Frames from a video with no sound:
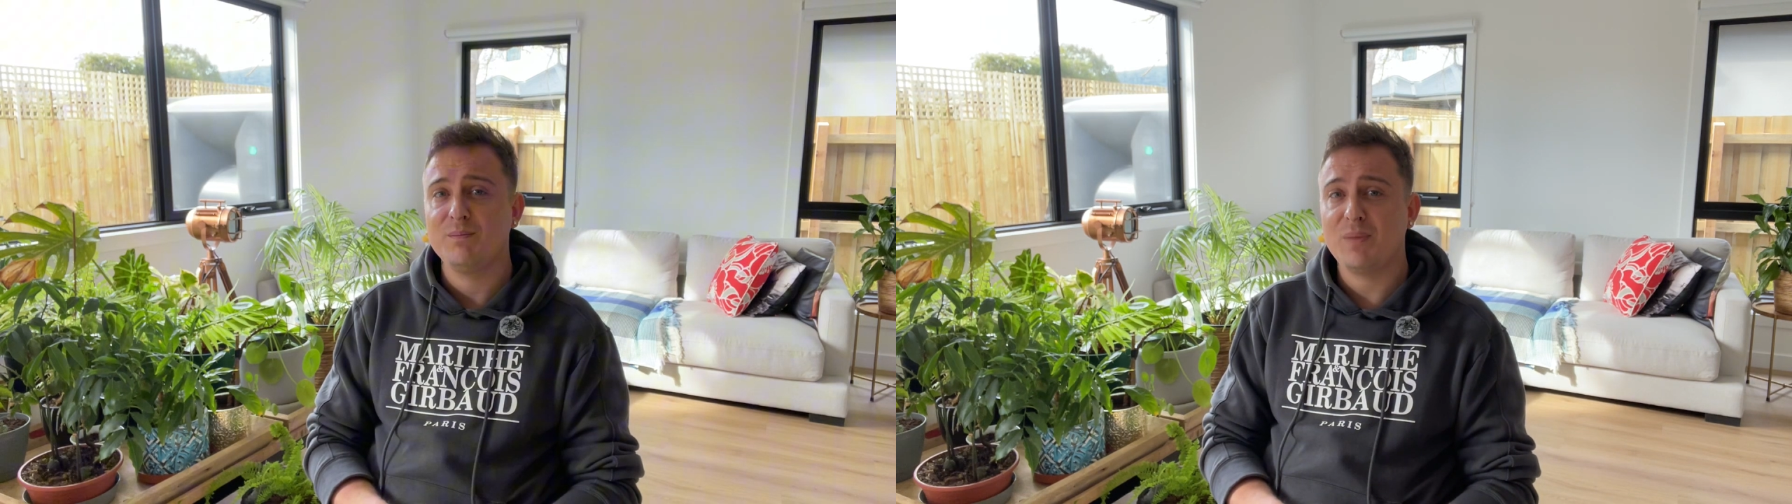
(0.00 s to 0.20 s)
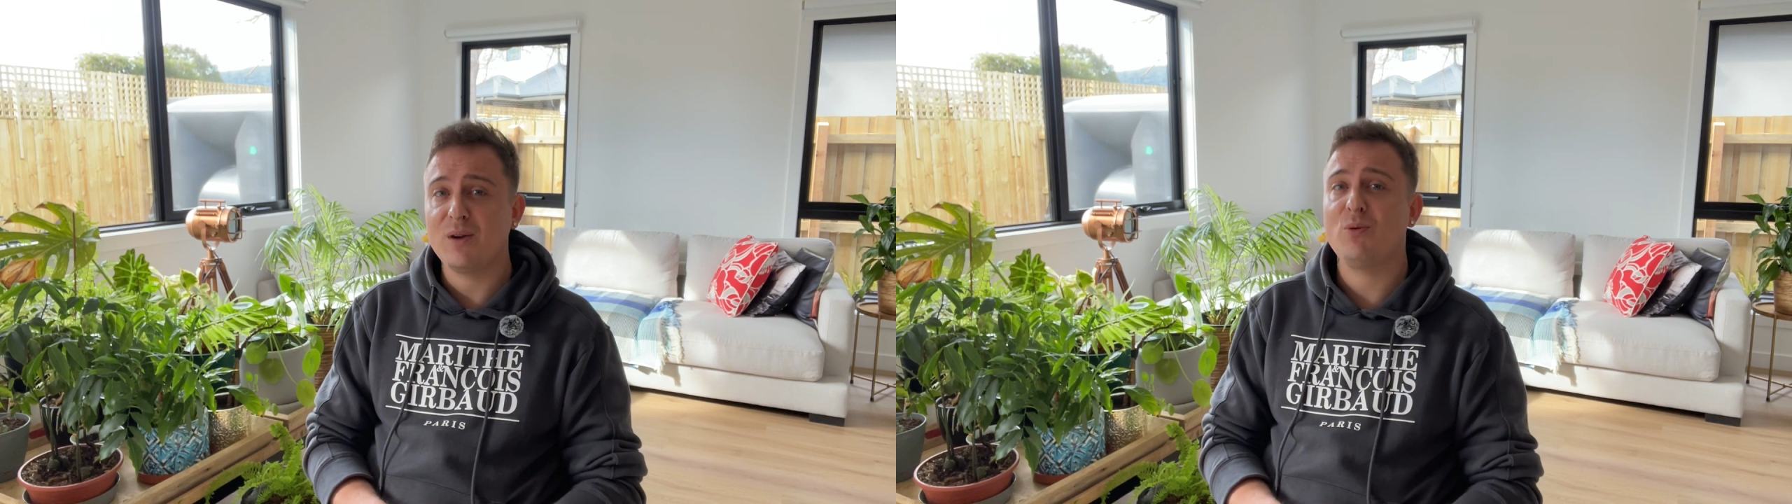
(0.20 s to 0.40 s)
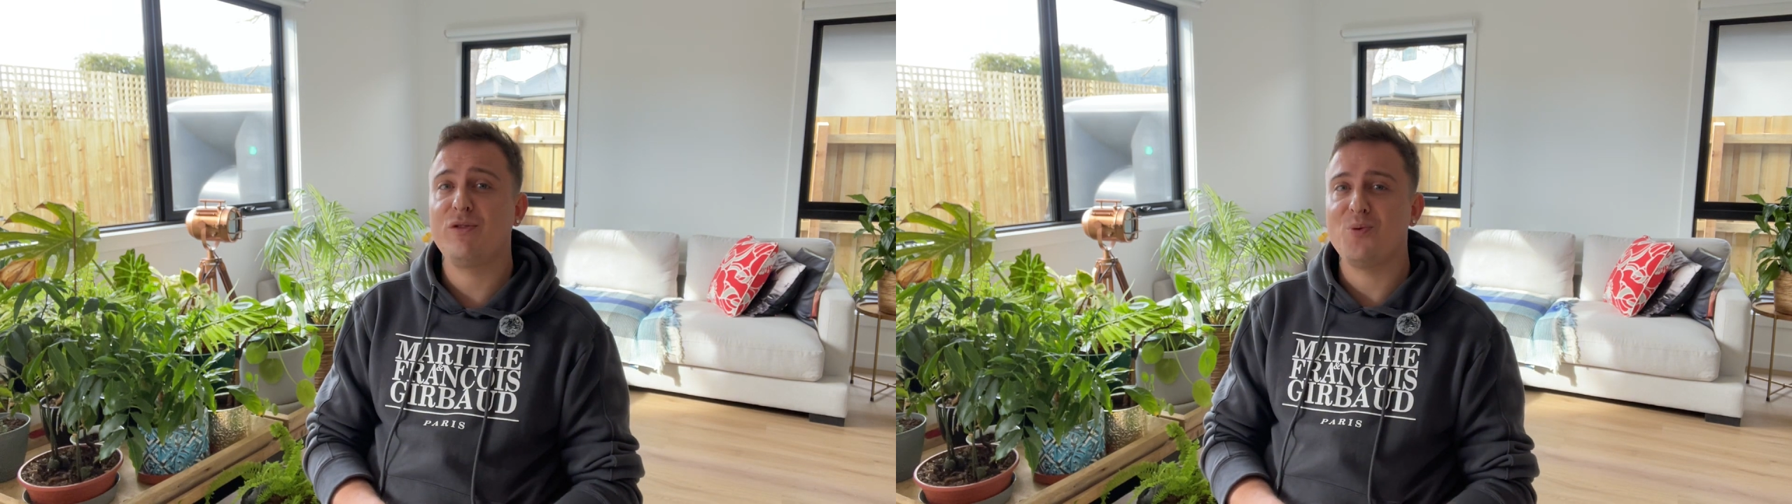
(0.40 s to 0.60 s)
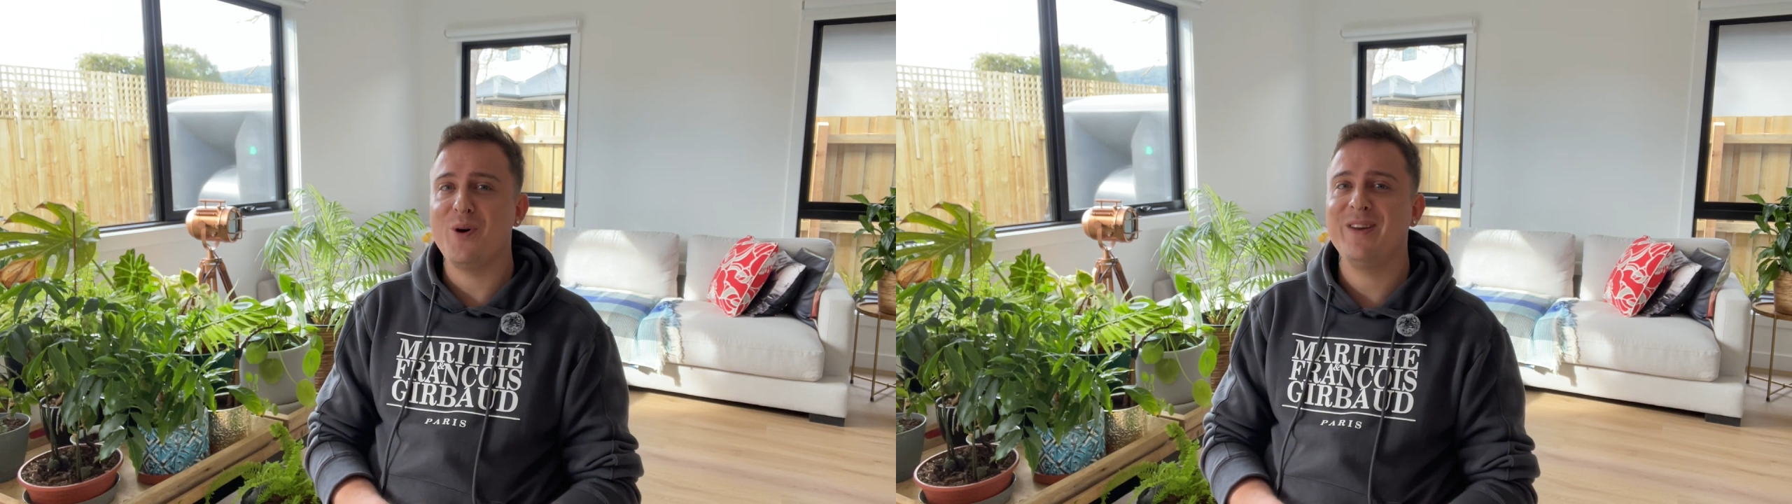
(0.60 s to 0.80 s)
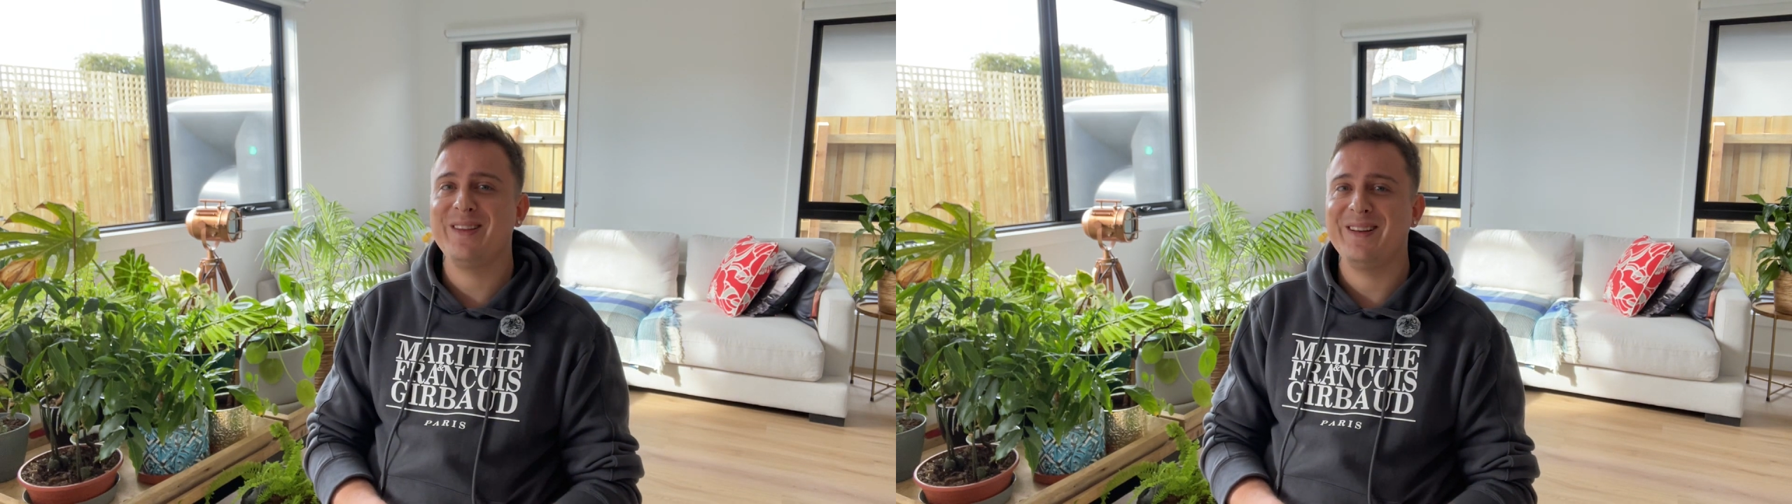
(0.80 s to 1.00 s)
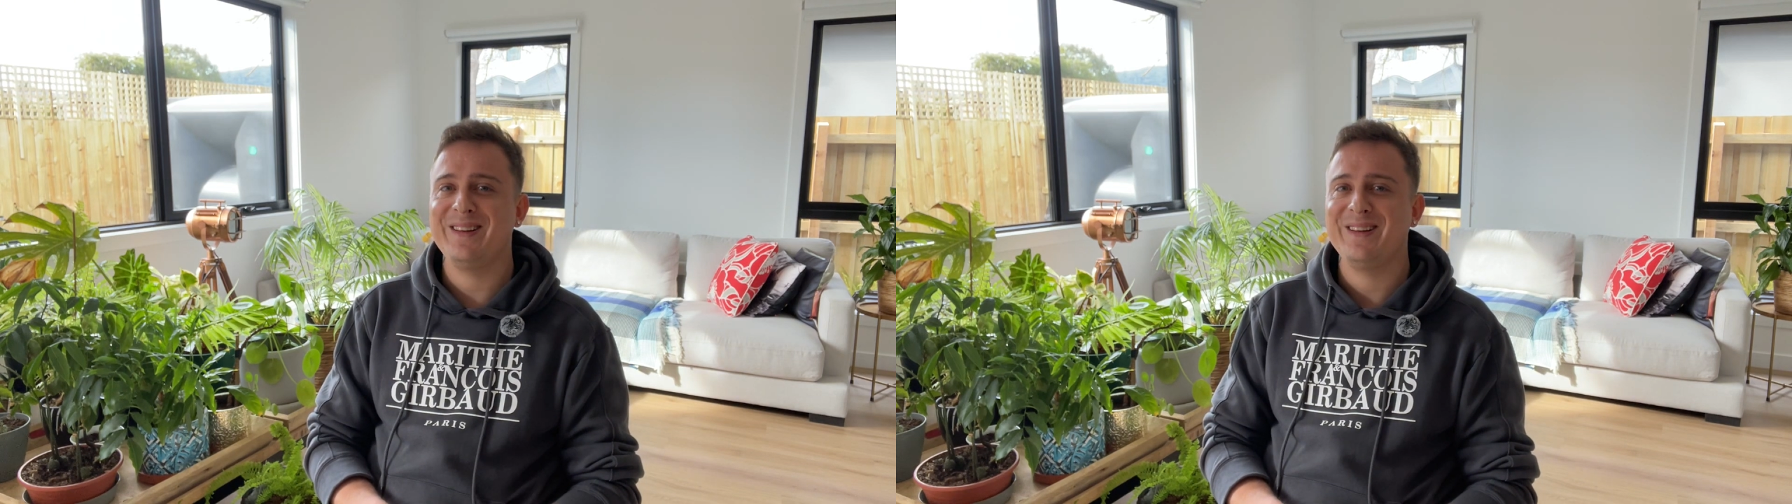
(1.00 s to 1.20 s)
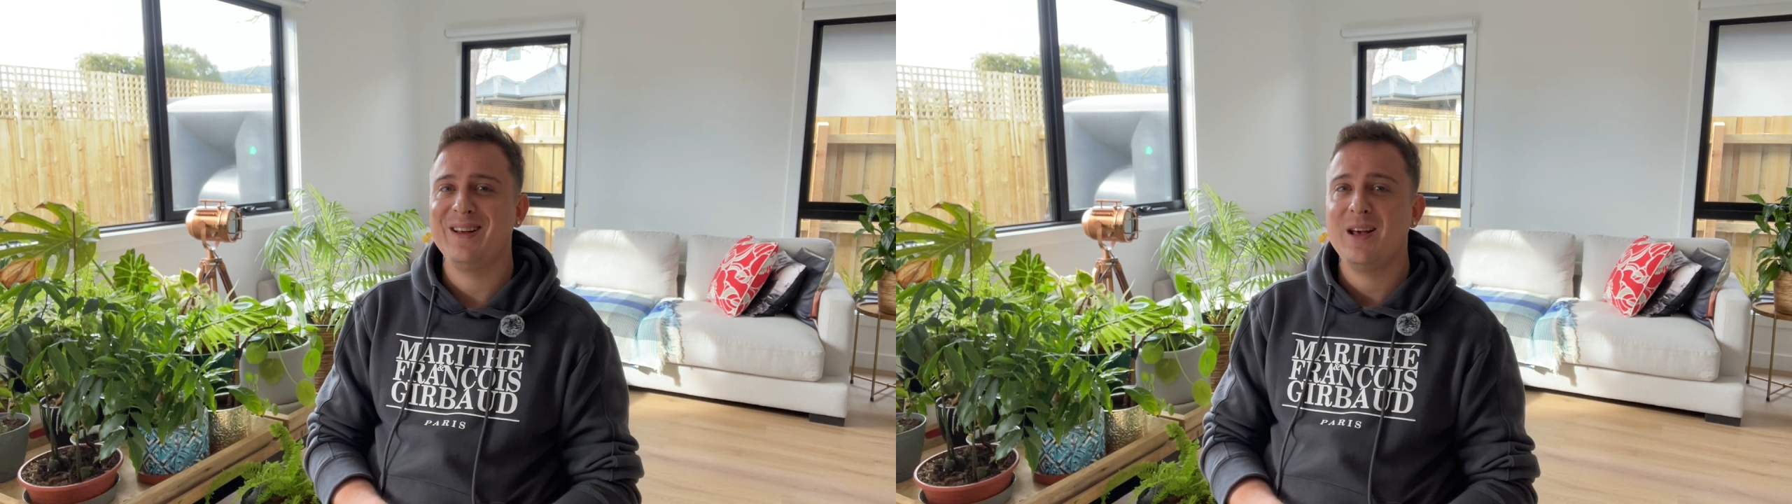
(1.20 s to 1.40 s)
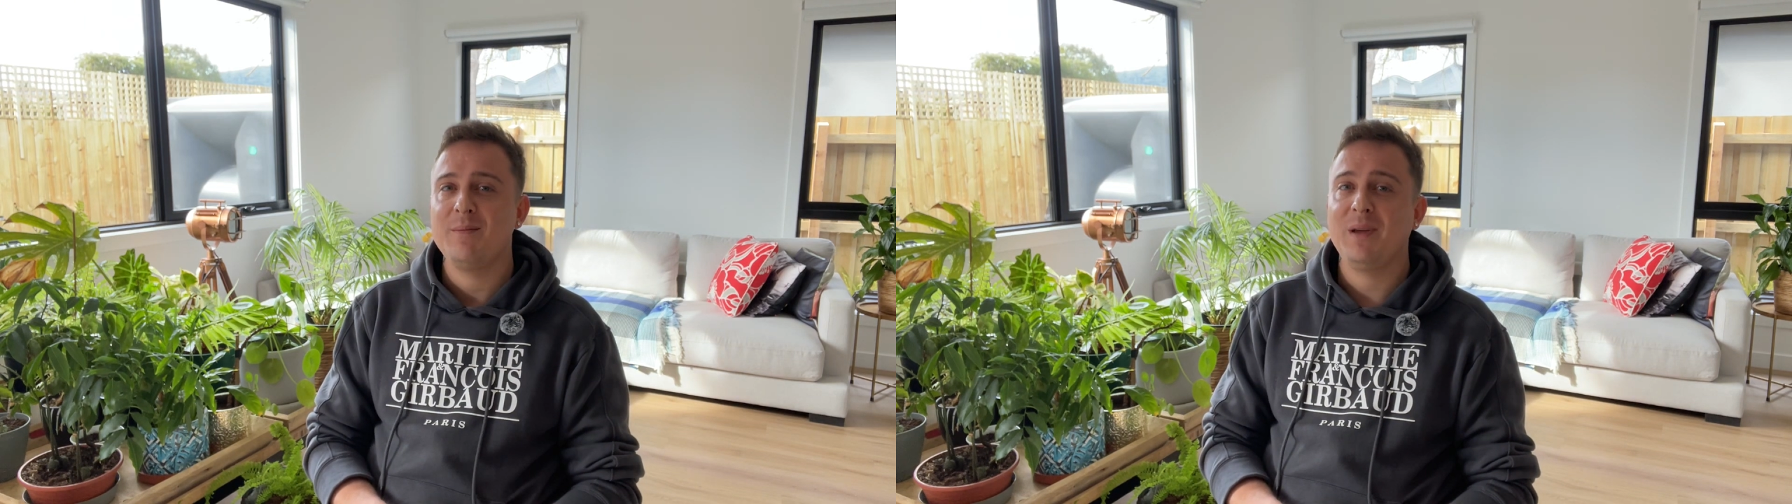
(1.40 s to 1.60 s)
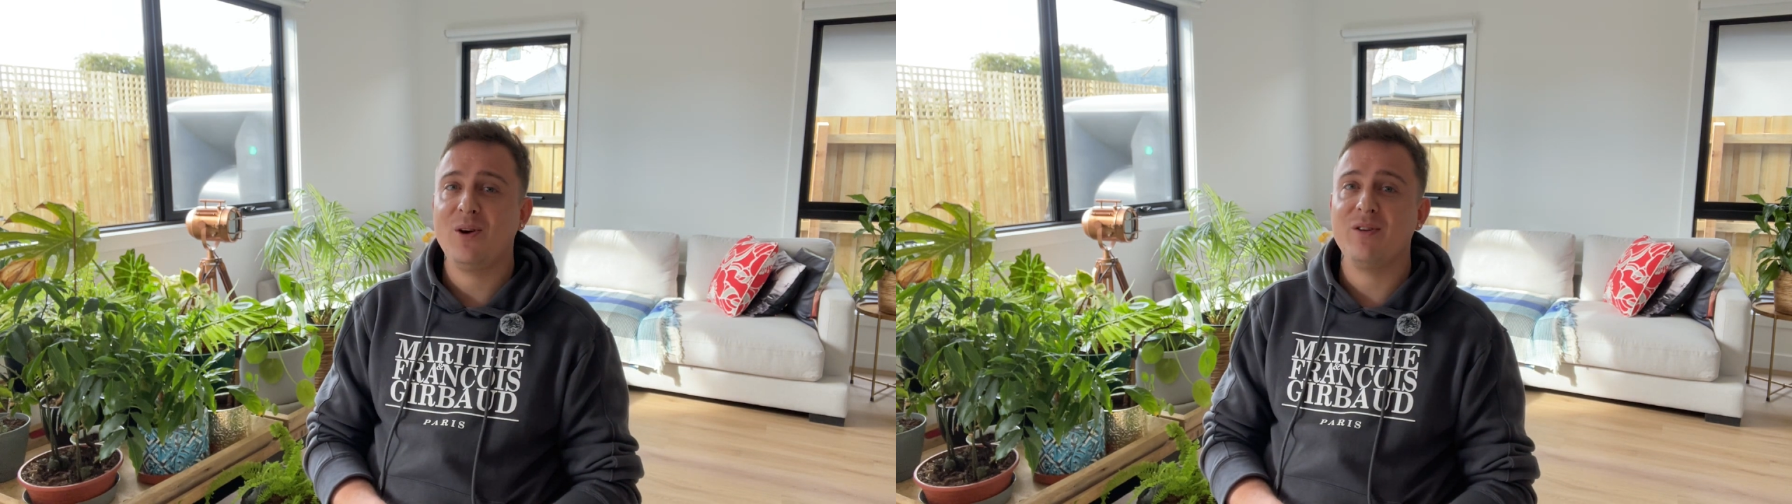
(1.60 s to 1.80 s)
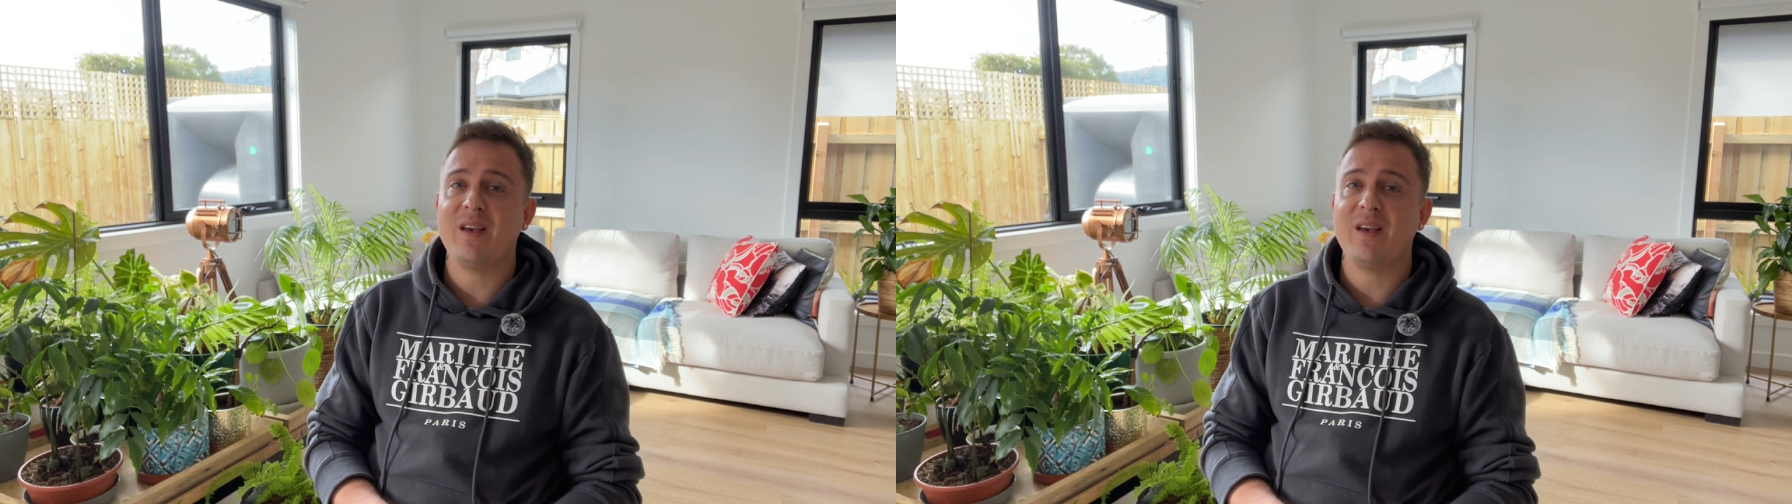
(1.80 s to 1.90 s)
but it was worth it because